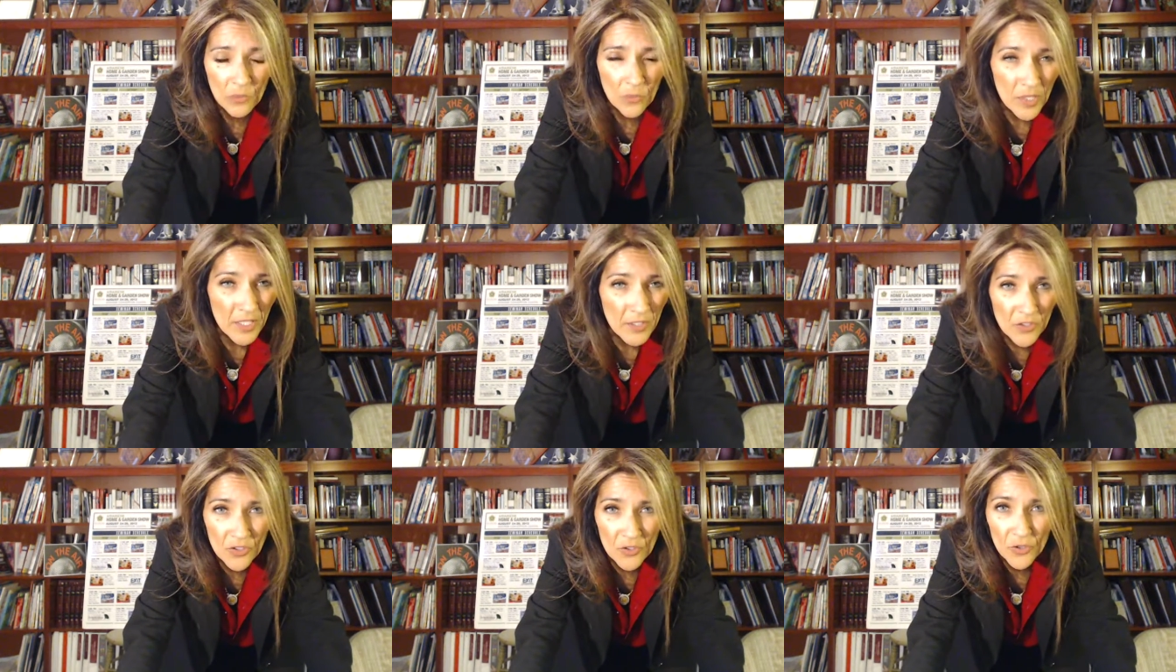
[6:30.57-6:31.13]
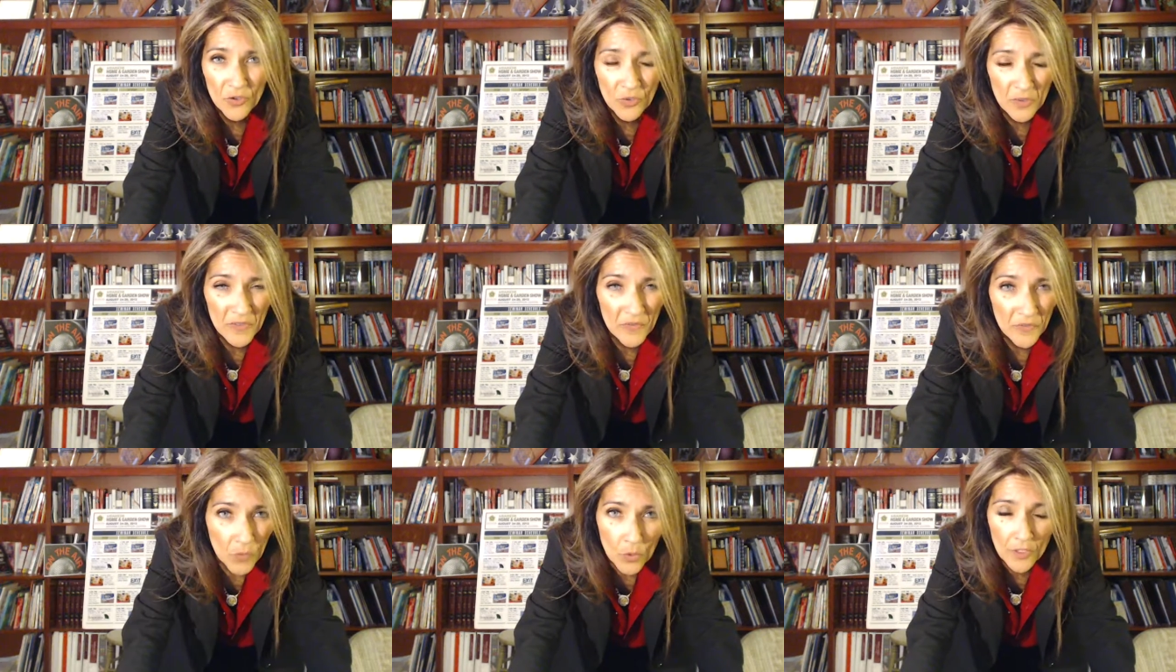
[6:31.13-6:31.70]
1, 2,
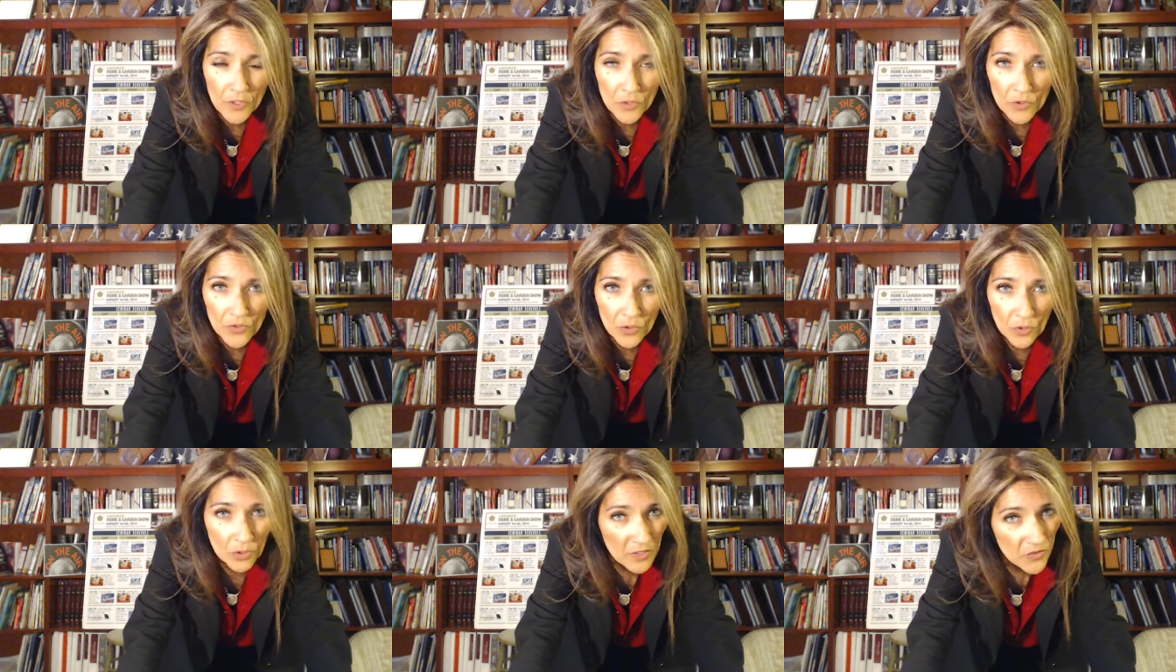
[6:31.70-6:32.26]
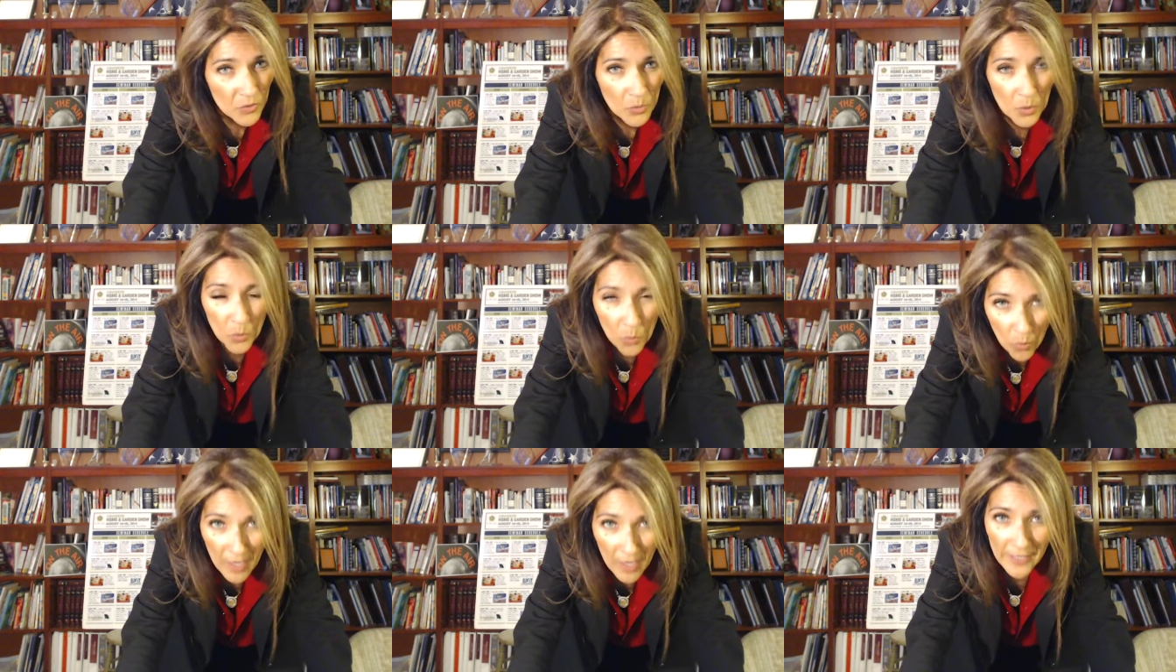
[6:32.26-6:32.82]
3, 4 years old, because you were
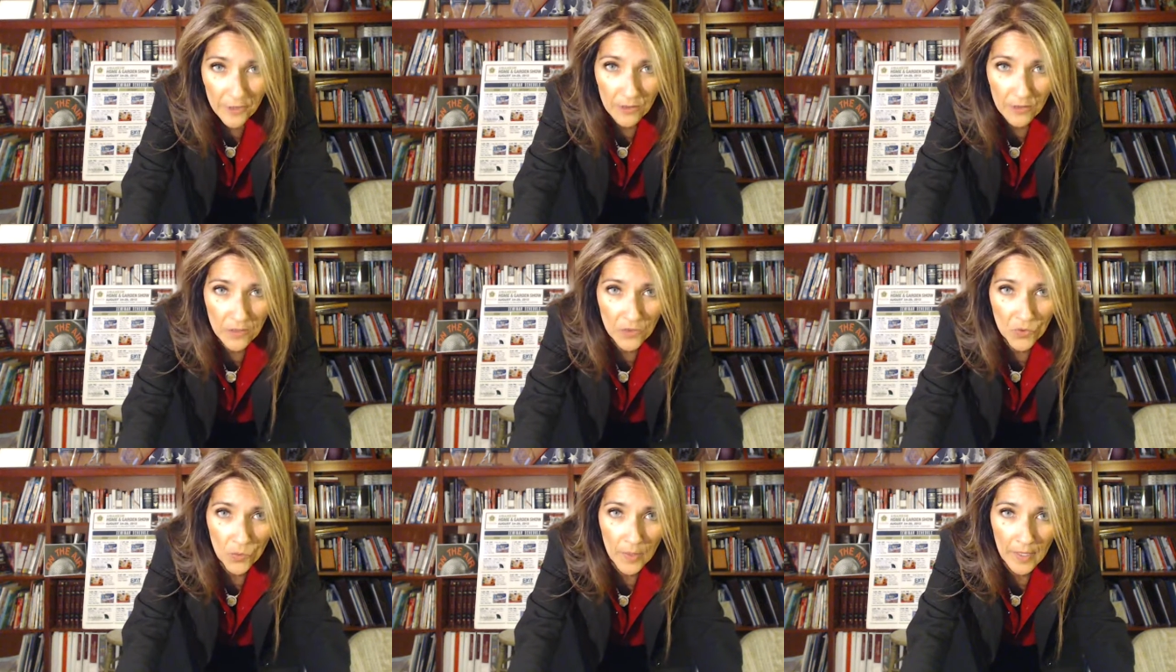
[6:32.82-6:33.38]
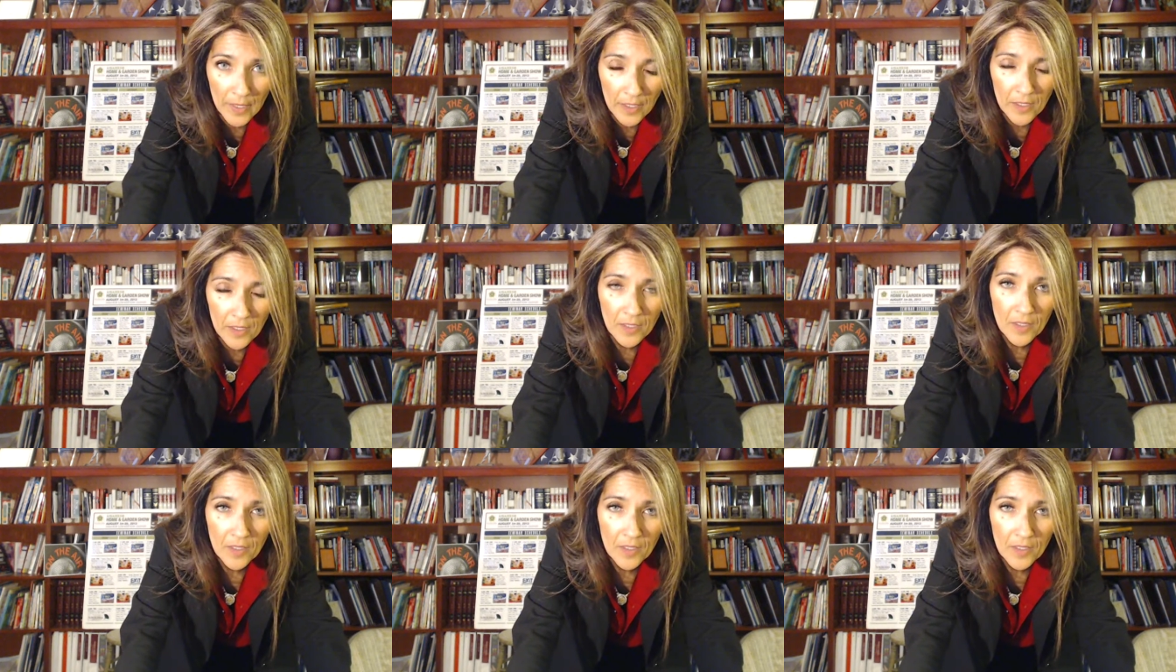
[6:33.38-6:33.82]
wired this way.